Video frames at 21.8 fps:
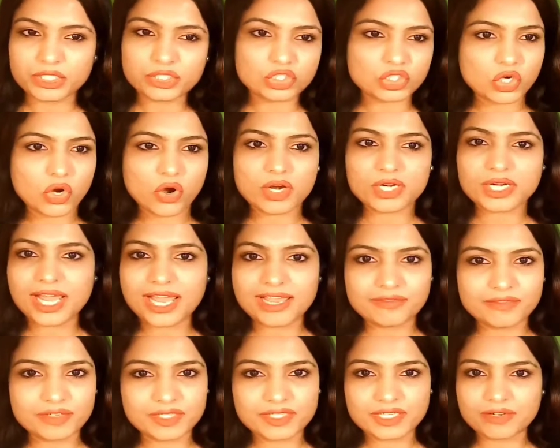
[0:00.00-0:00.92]
In short,
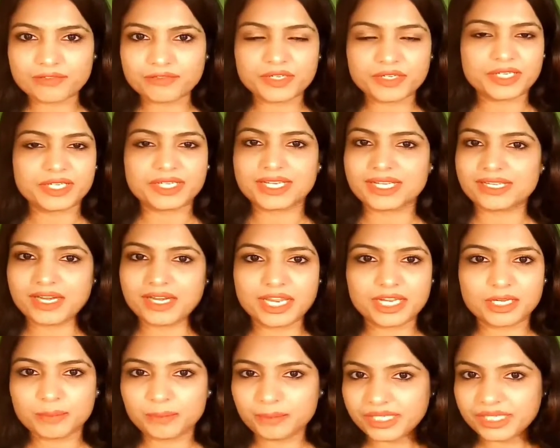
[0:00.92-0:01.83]
I will refer it
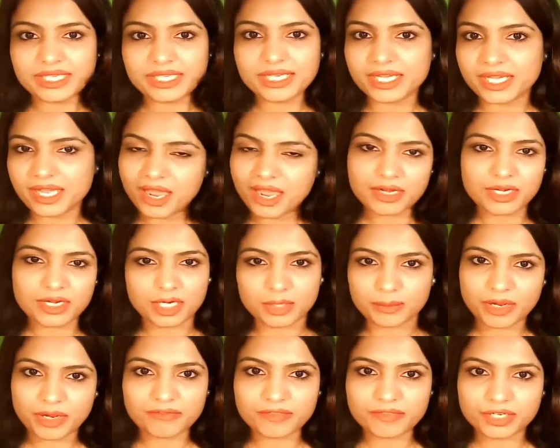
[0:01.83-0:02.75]
like PAR
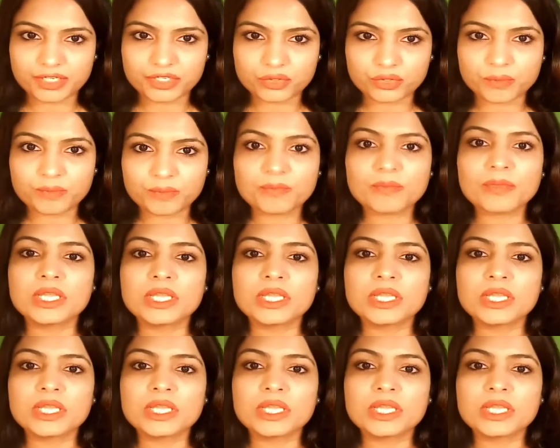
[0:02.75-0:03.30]
in my video.